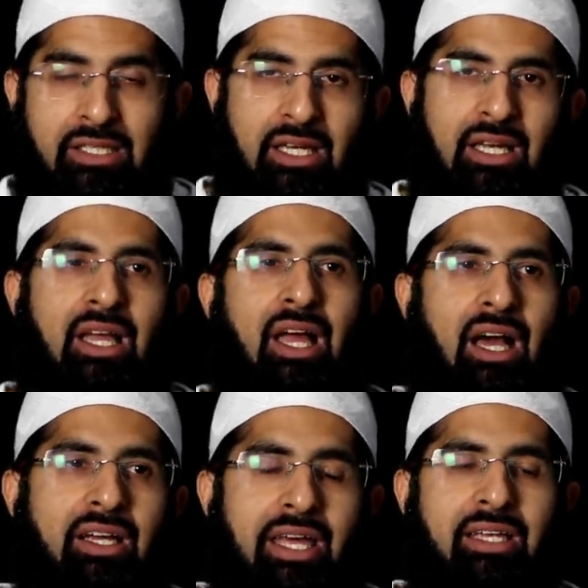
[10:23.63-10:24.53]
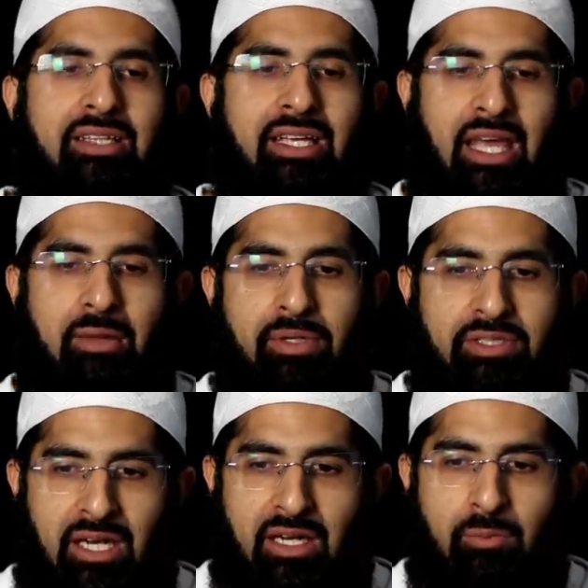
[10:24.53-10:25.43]
Yeah. Again, there came a
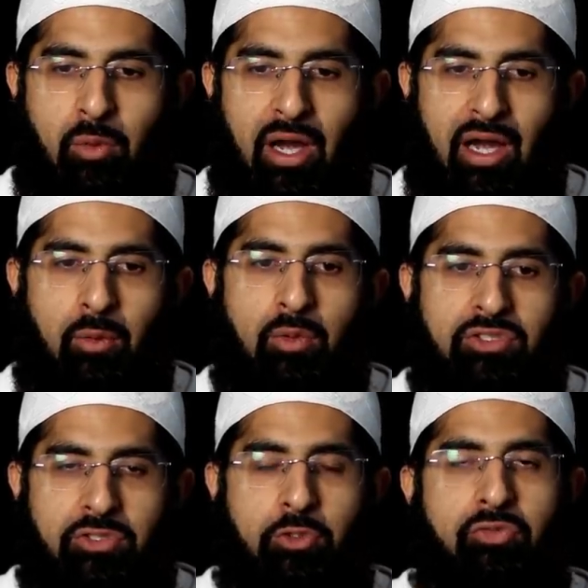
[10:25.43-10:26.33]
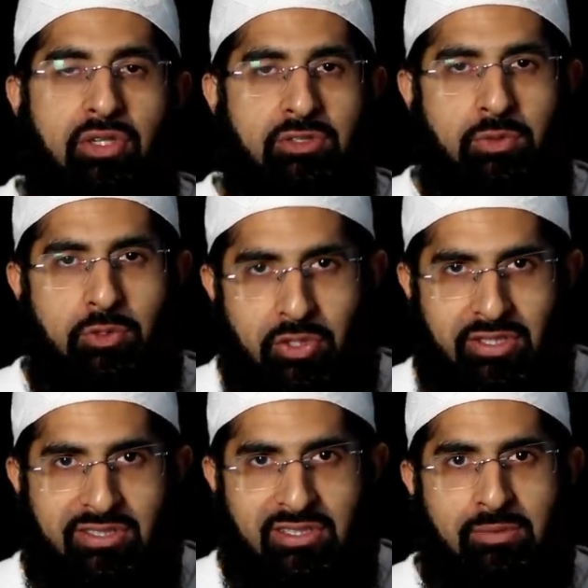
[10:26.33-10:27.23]
time where I wasn't too fussed with
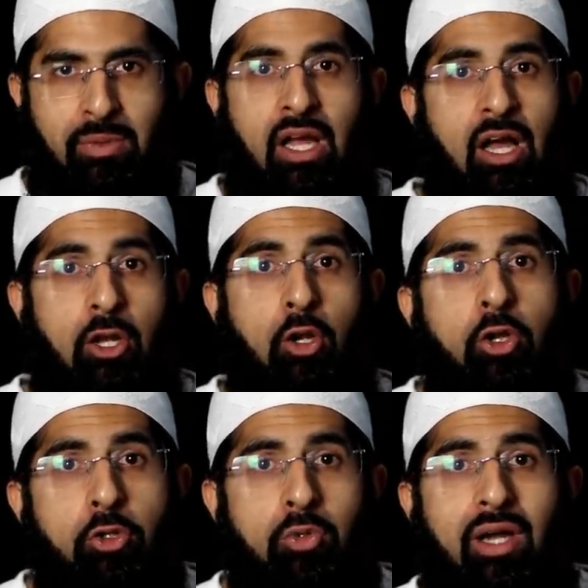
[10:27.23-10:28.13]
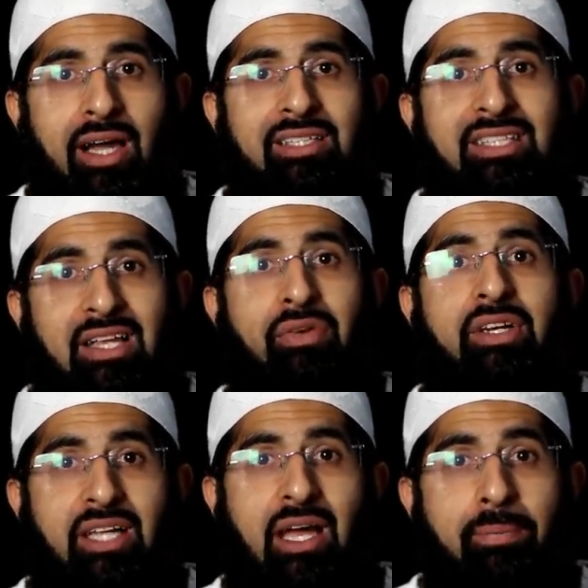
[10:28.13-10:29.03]
criticism. A lot of you guys live
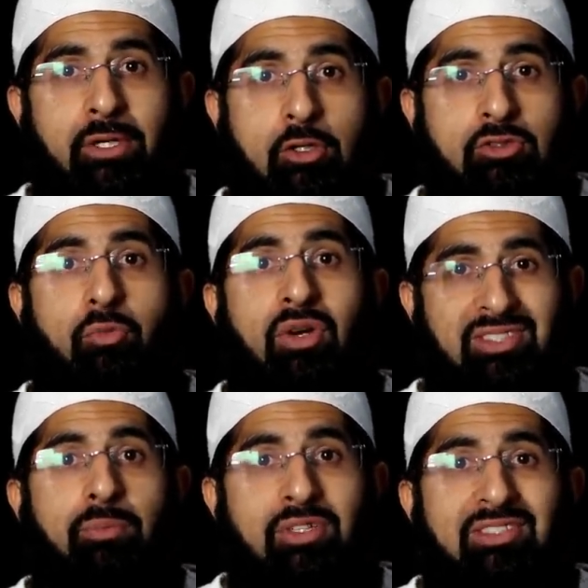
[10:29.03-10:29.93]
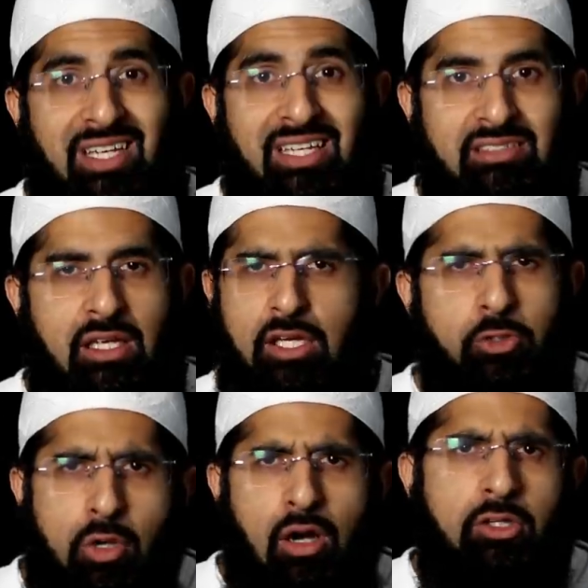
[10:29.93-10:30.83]
and die because of what someone says.
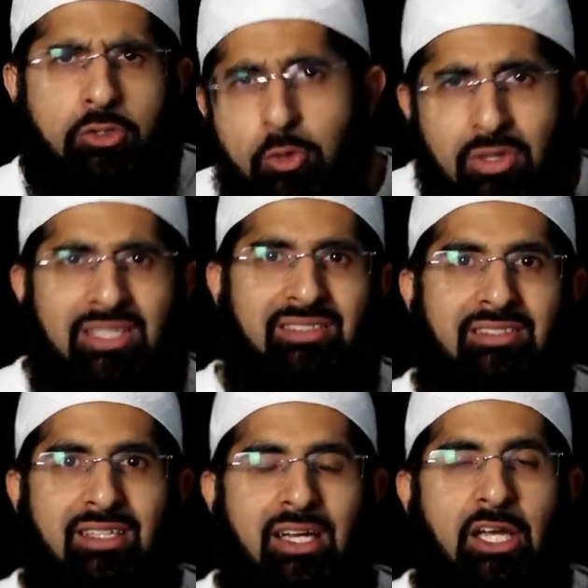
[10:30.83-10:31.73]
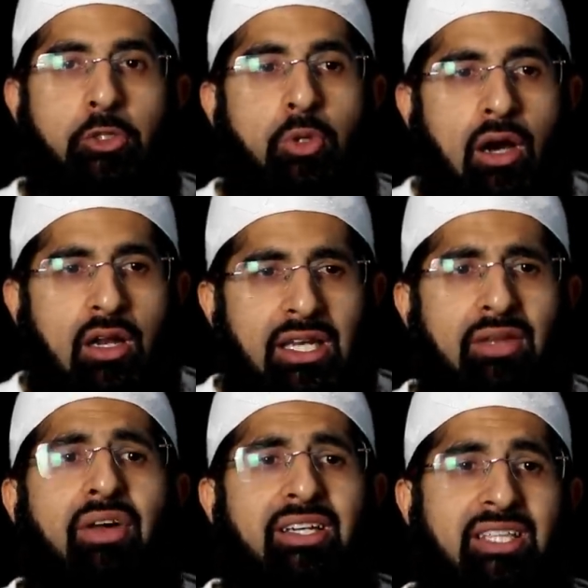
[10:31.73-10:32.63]
You can't do this. You can't
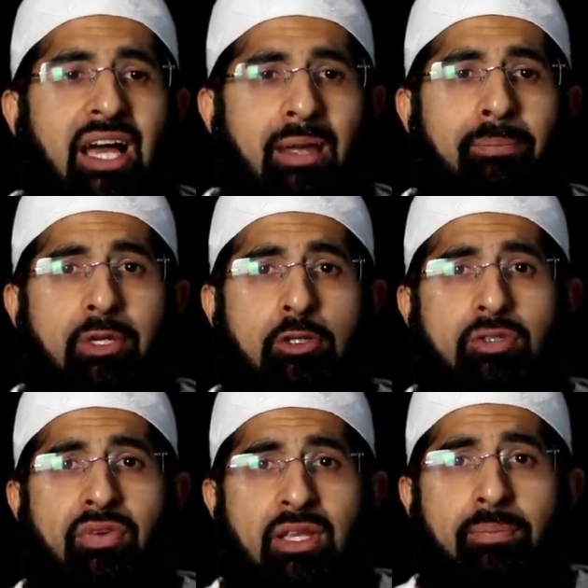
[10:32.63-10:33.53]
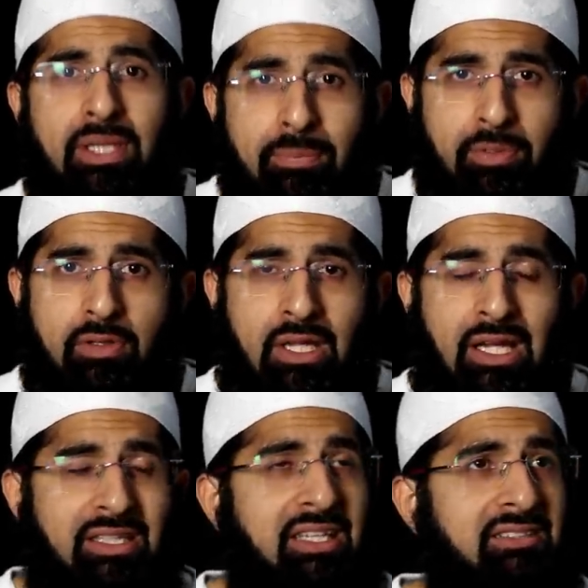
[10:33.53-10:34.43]
live and die because of other people.
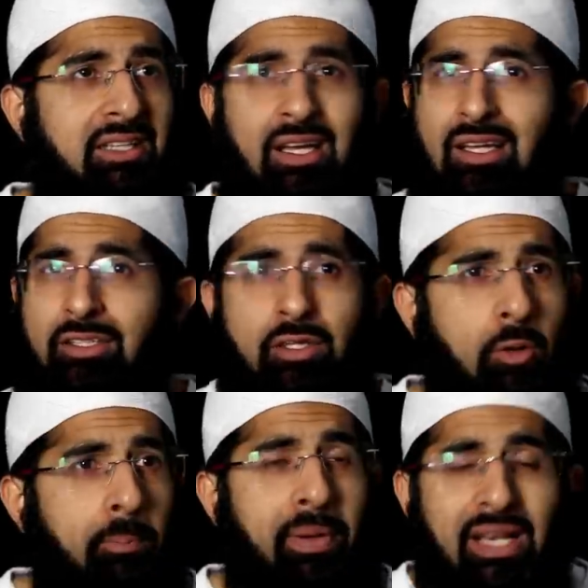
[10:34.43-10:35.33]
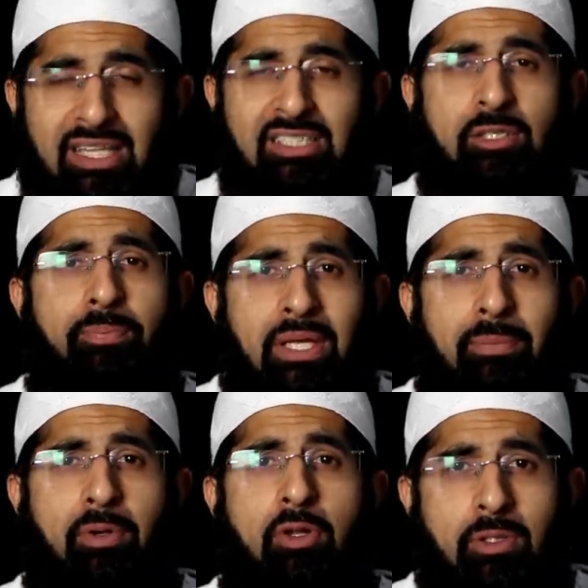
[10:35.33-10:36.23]
There's, you know, billions of
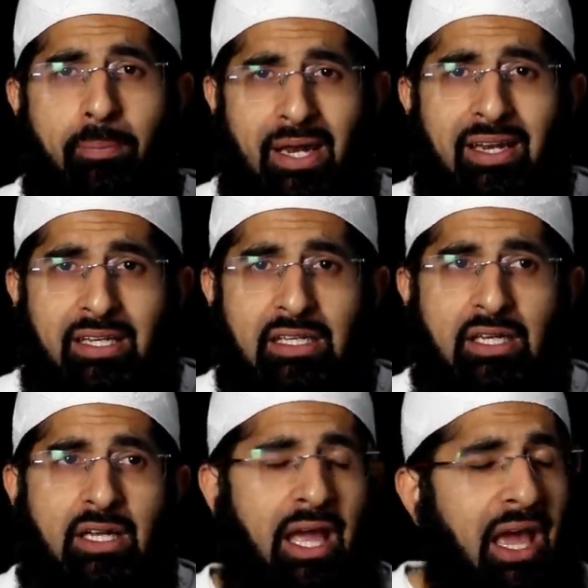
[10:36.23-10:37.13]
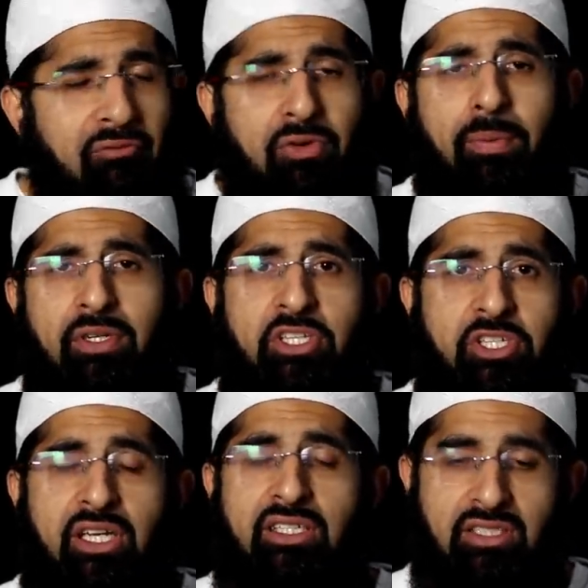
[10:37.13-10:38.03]
people on the planet. Everybody
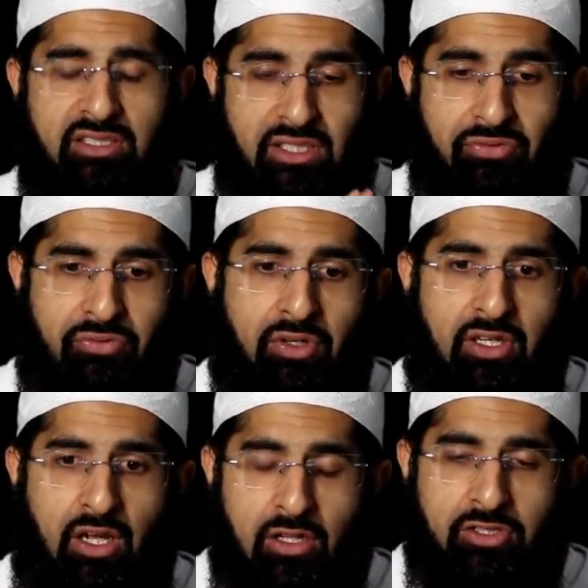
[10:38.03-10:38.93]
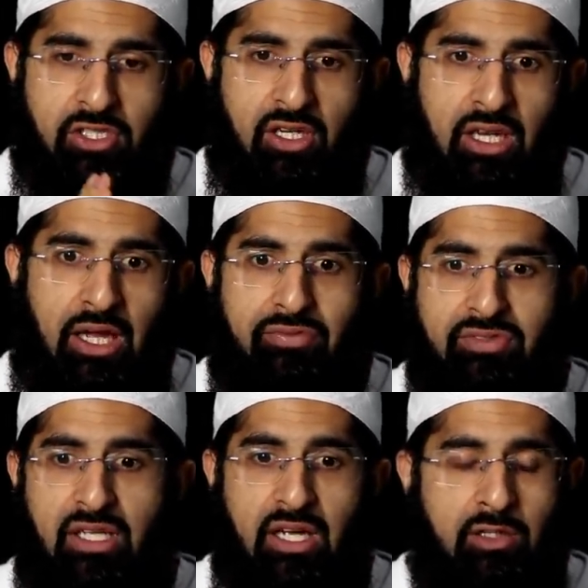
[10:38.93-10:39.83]
shares a different culture,
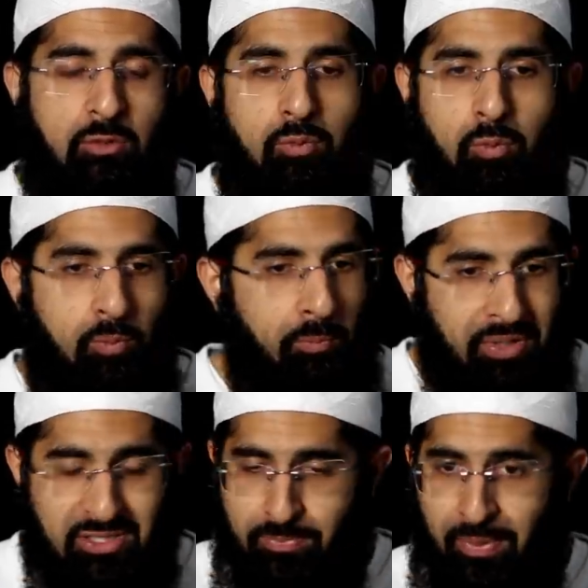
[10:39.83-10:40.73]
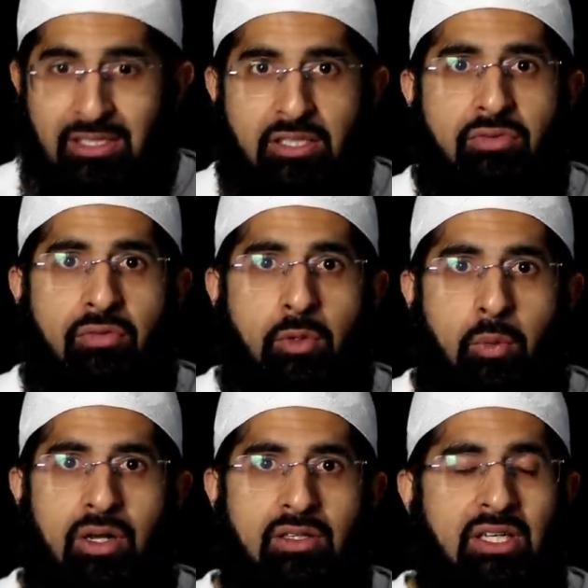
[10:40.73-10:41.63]
lifestyle, perspective of the
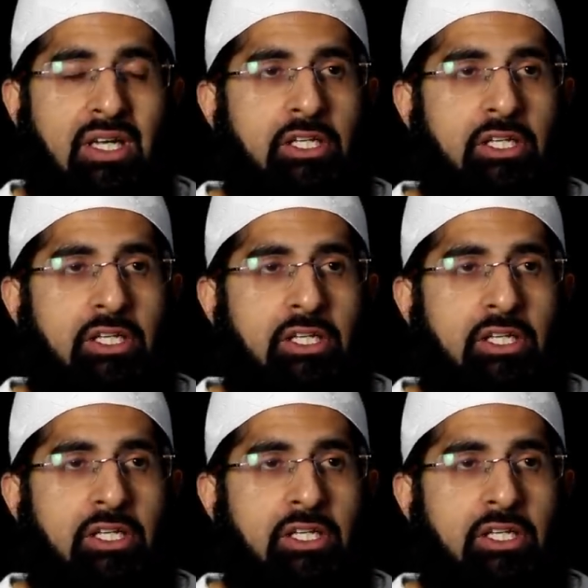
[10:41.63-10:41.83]
world.